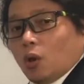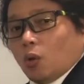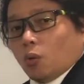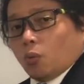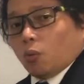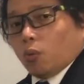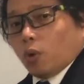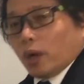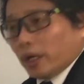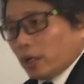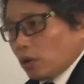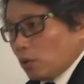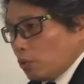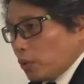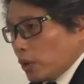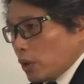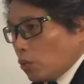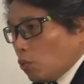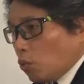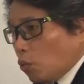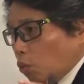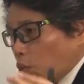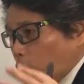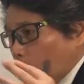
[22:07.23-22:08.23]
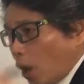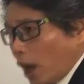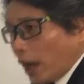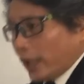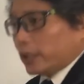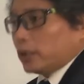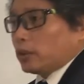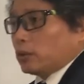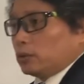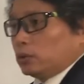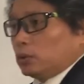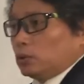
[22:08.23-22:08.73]
What do we
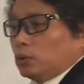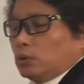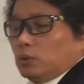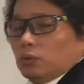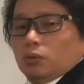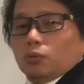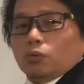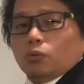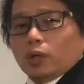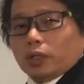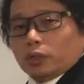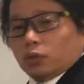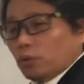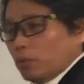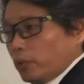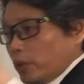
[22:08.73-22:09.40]
want to do? What do